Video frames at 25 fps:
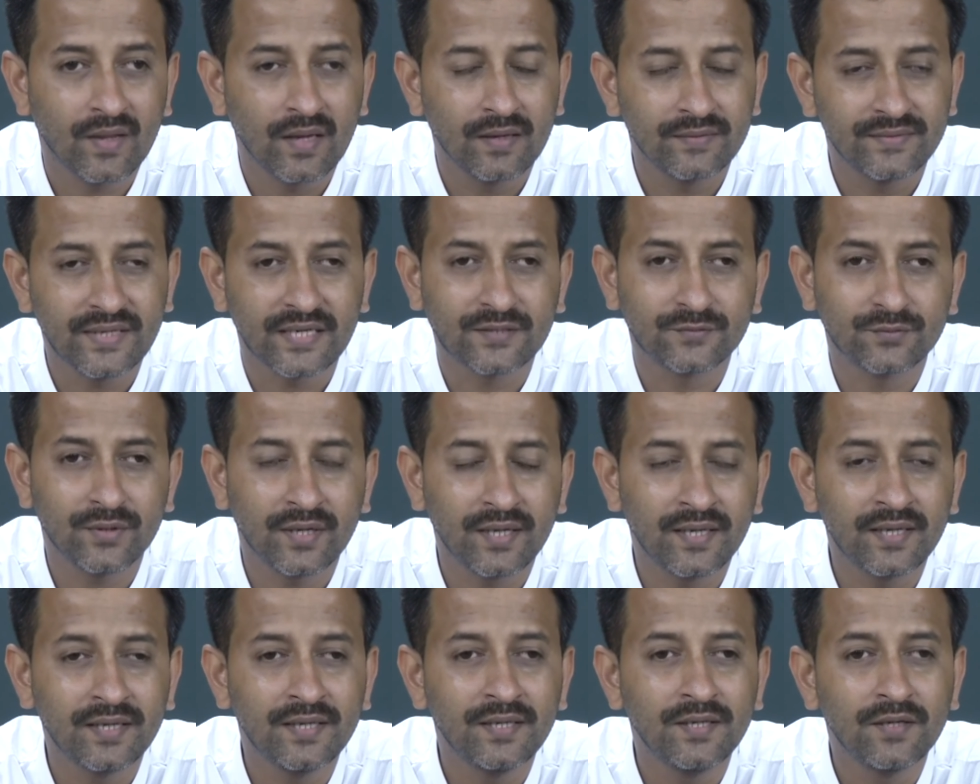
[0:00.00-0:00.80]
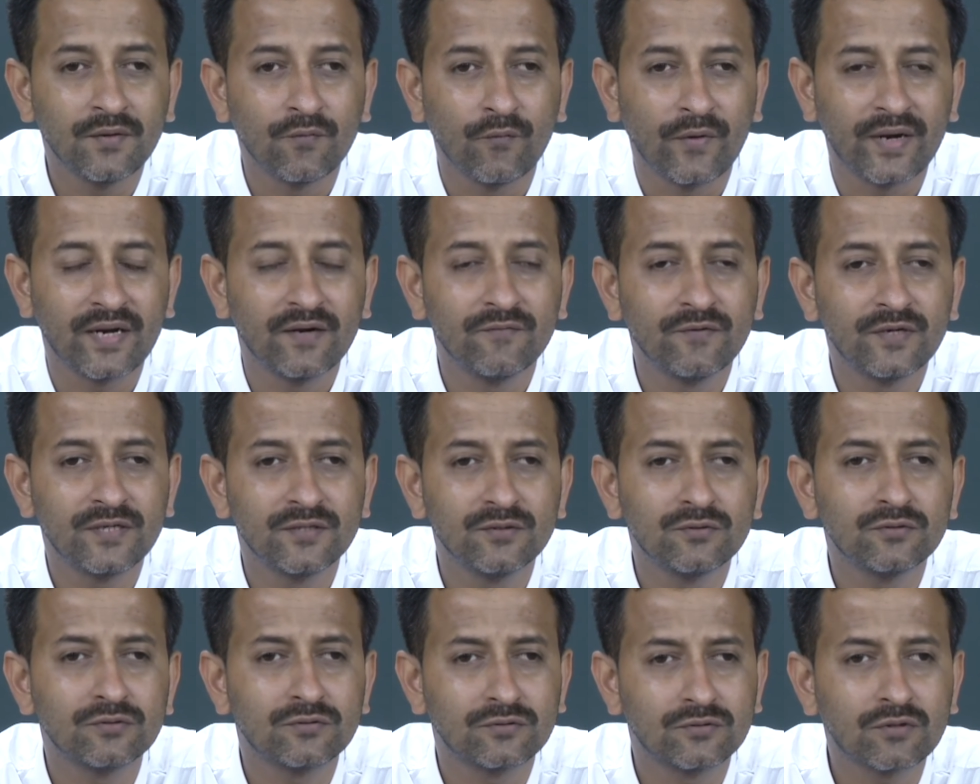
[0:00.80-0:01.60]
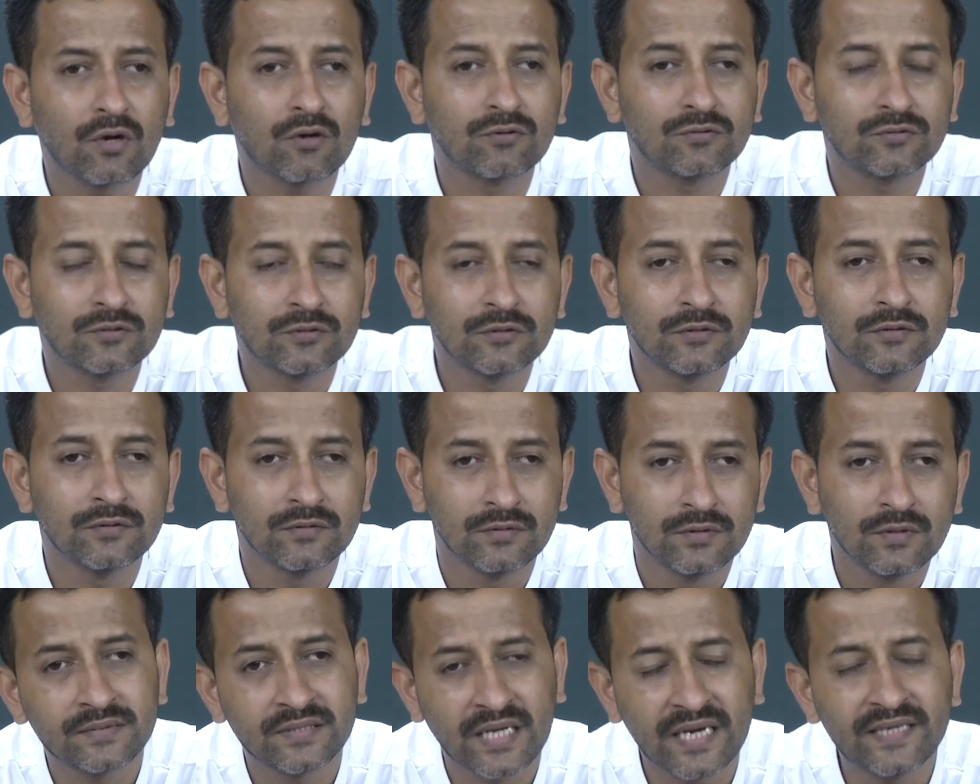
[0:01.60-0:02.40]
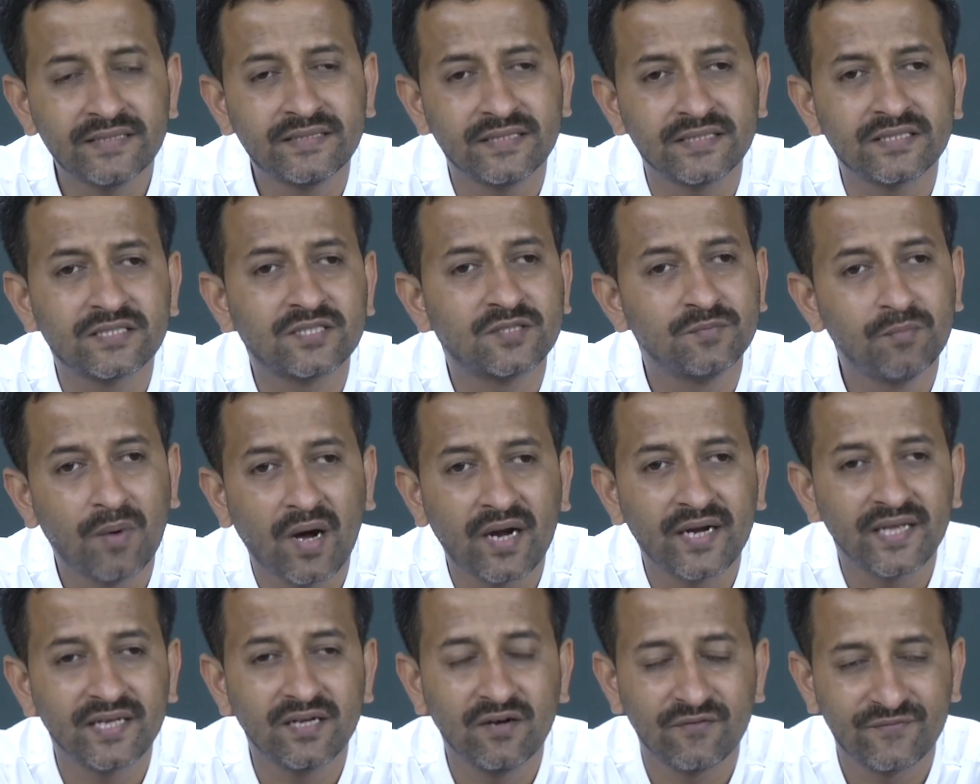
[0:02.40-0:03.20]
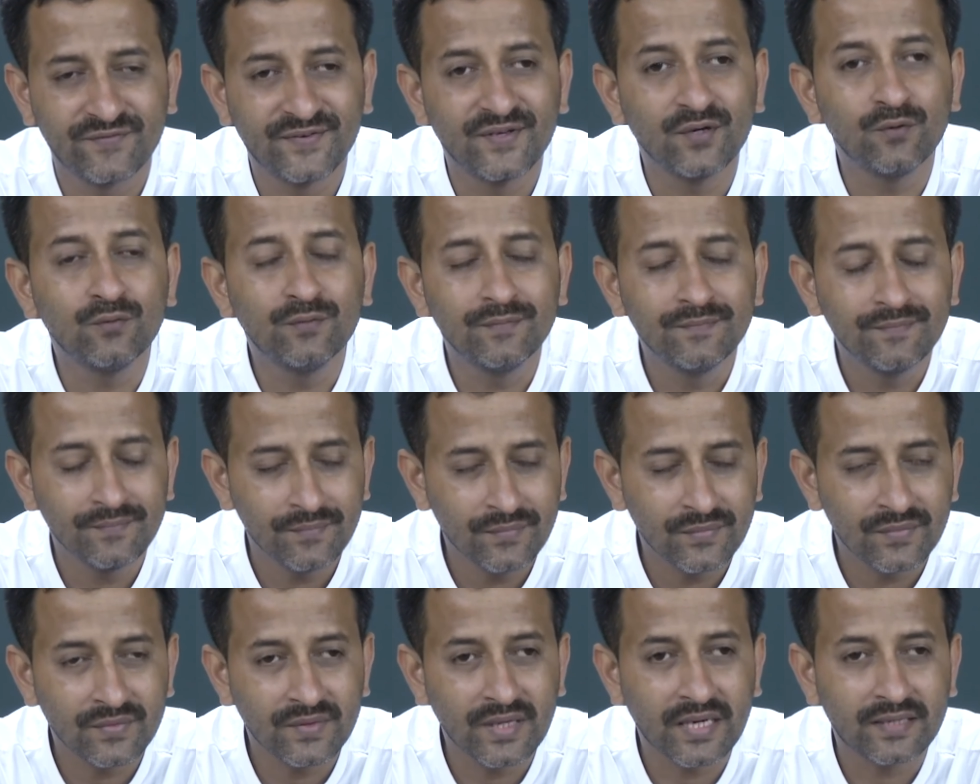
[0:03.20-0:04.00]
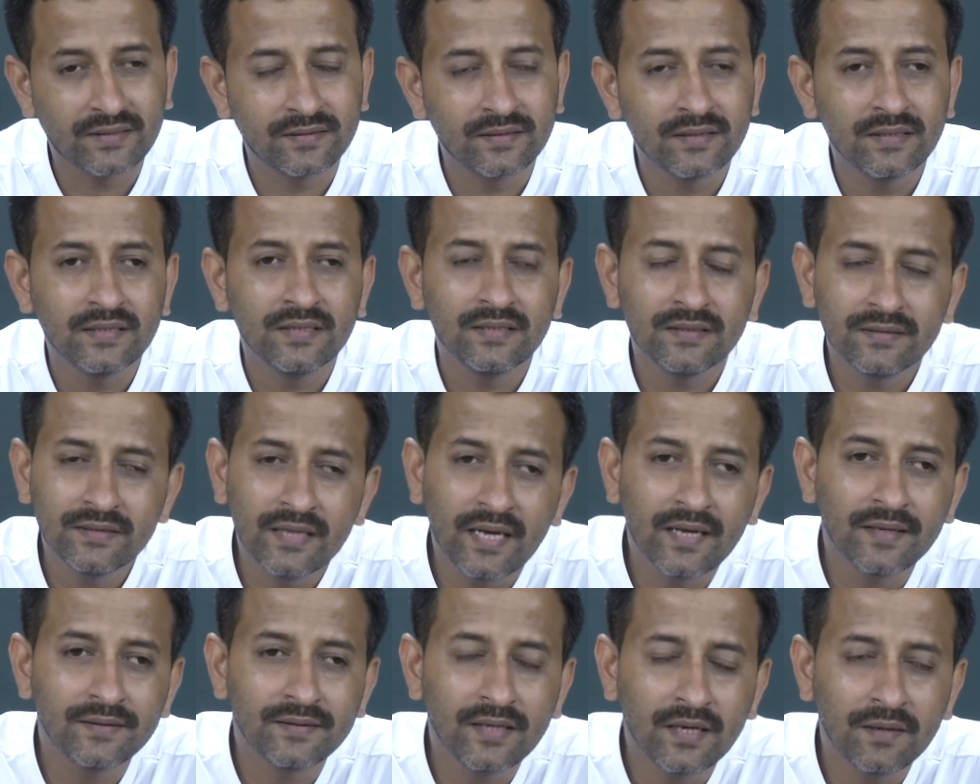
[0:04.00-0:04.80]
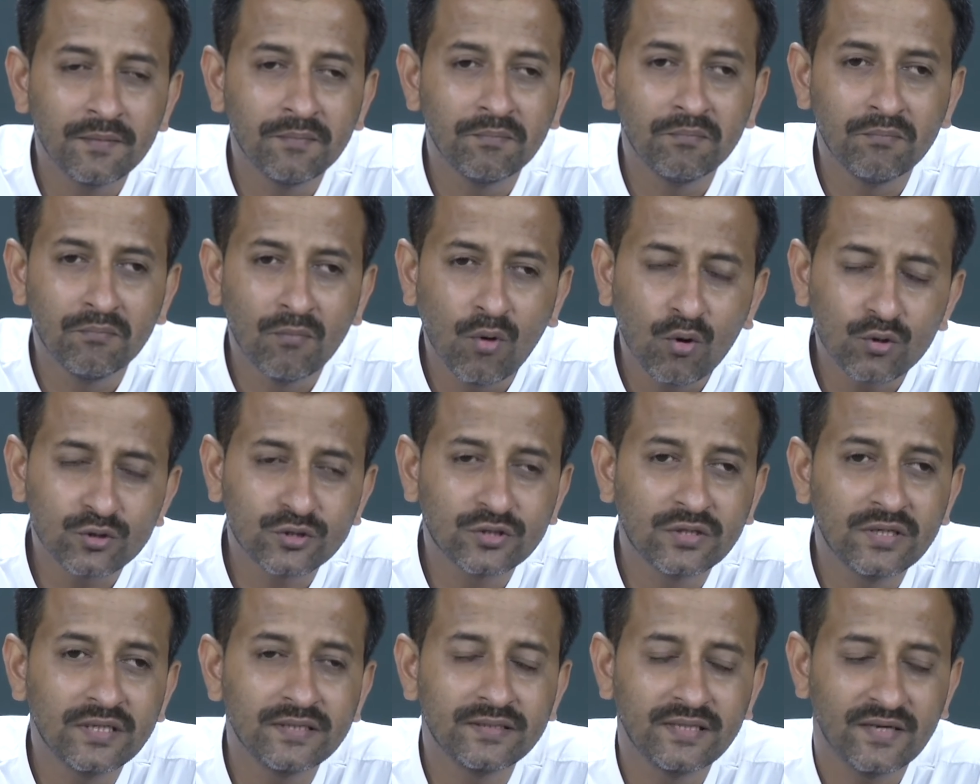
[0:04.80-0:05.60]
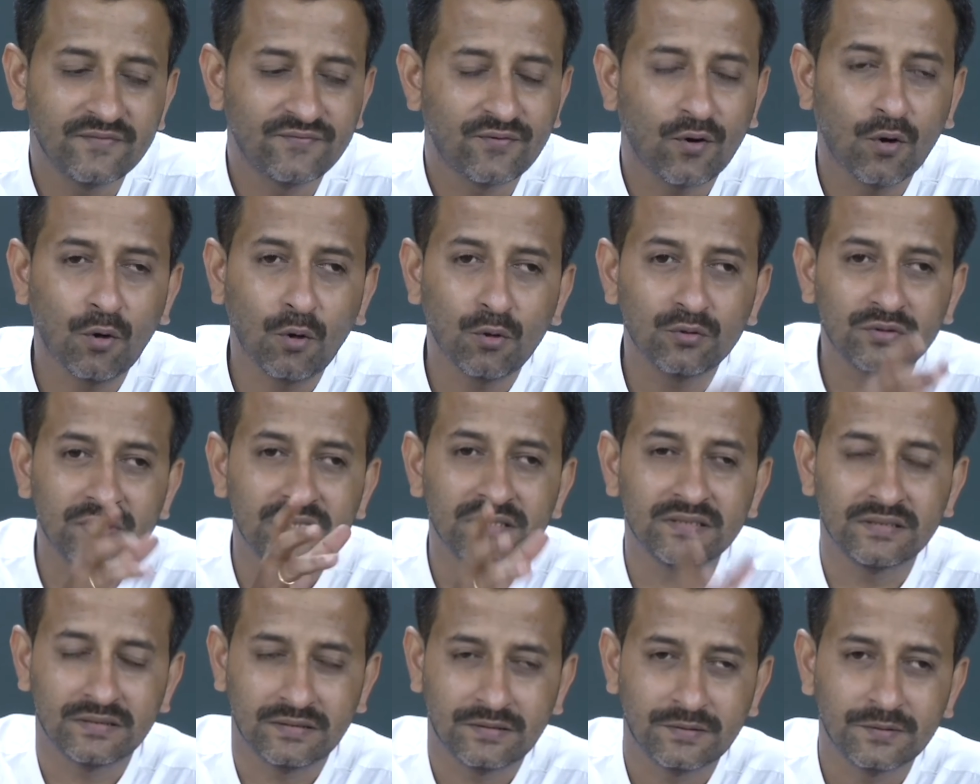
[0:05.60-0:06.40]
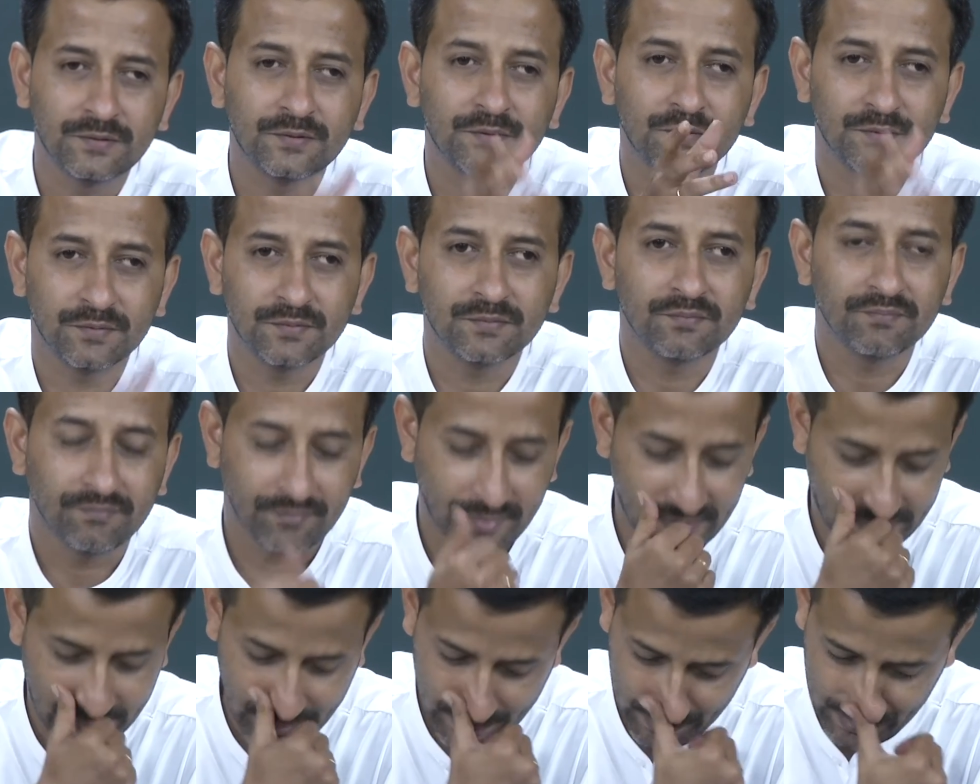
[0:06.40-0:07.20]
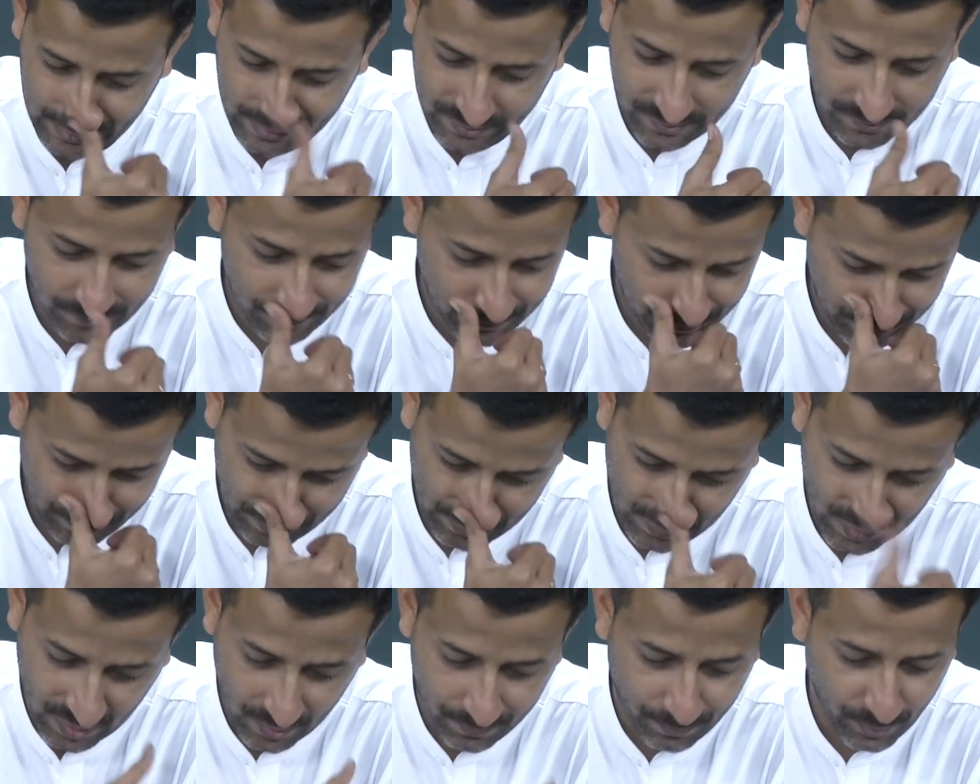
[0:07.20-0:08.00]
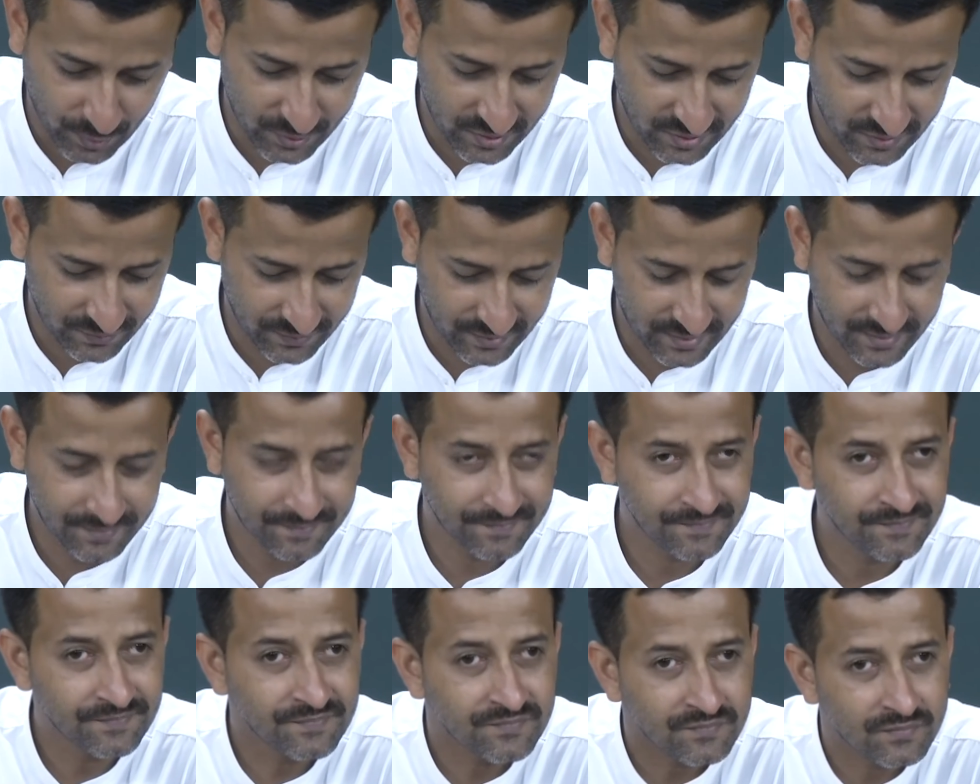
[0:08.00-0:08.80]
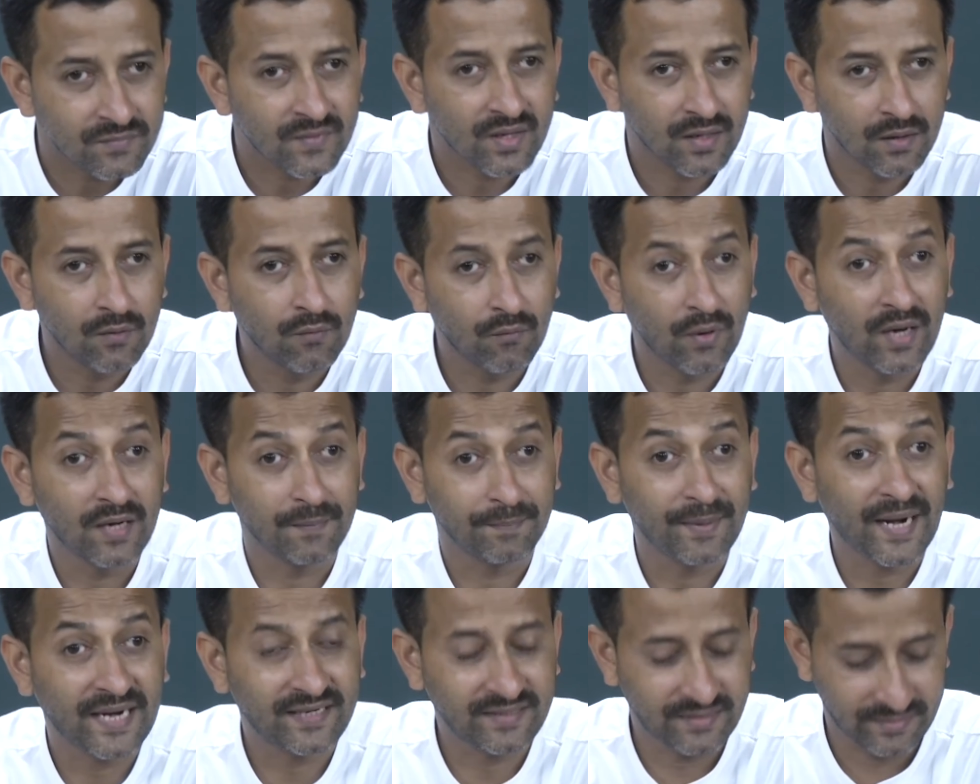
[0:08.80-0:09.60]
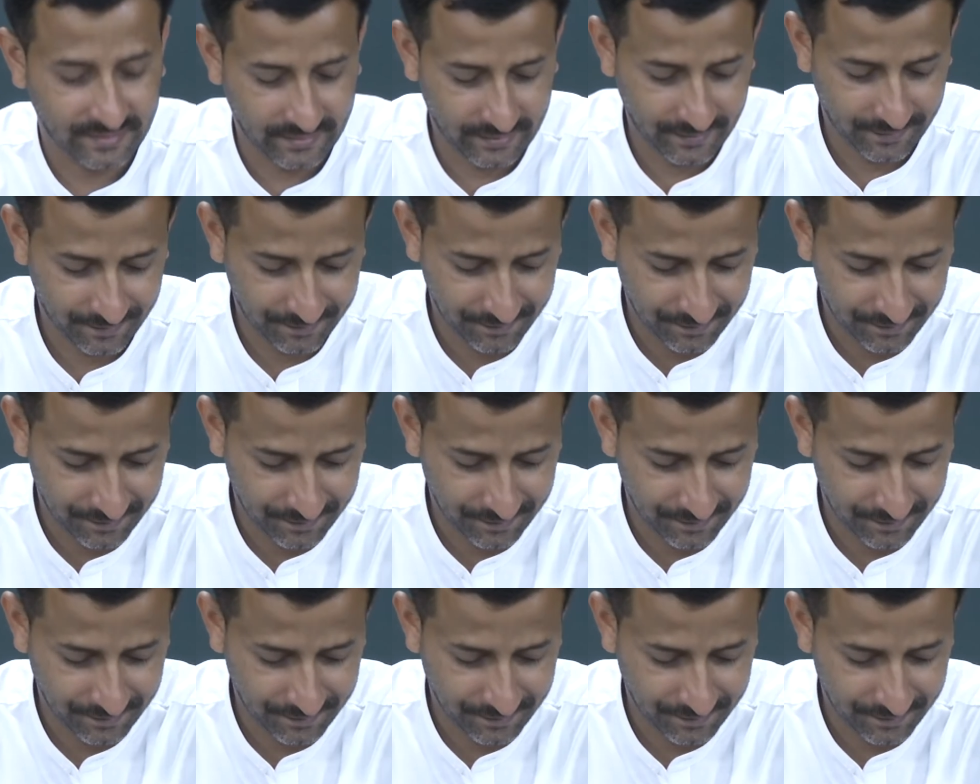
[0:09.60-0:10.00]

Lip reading: That is why whenever you talk to scientists, barring a few, that they mostly they follow these methods of positivism while practicing,